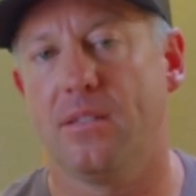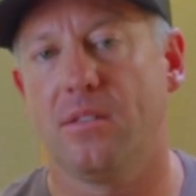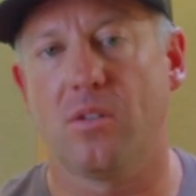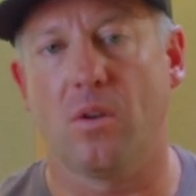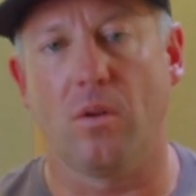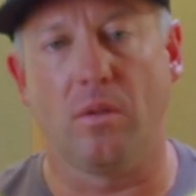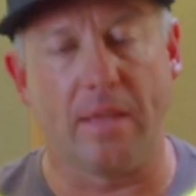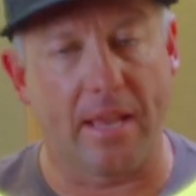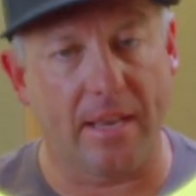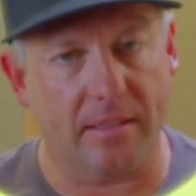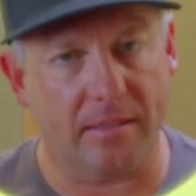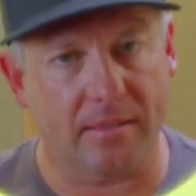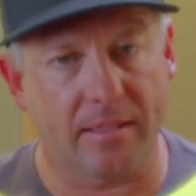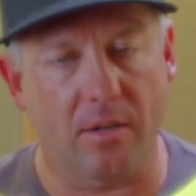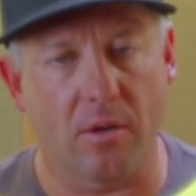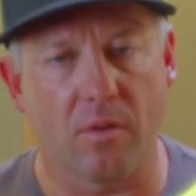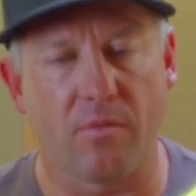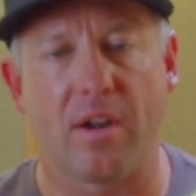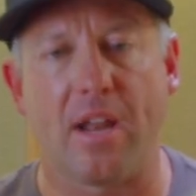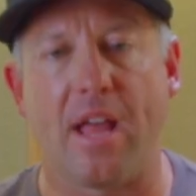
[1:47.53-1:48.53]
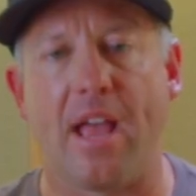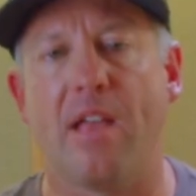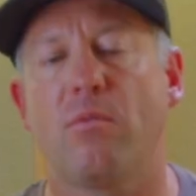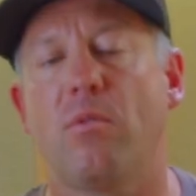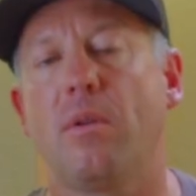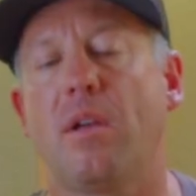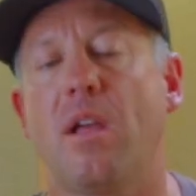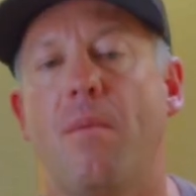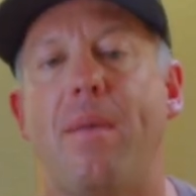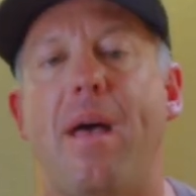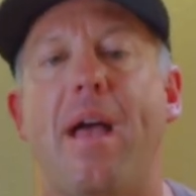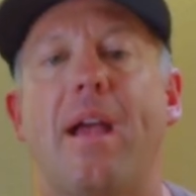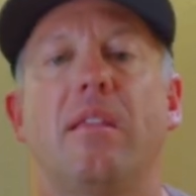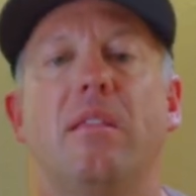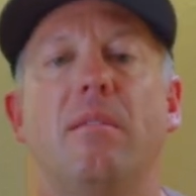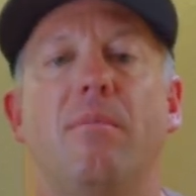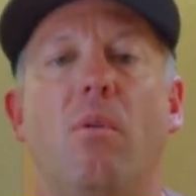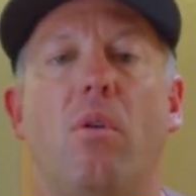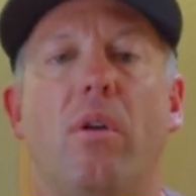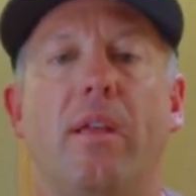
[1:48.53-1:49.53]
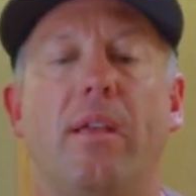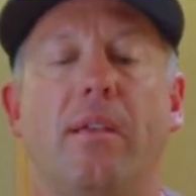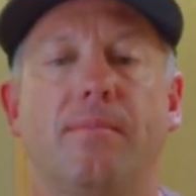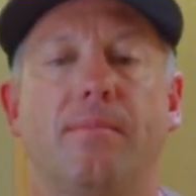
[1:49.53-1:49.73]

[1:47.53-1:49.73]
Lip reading: So let it sit overnight, we'll come back in the morning.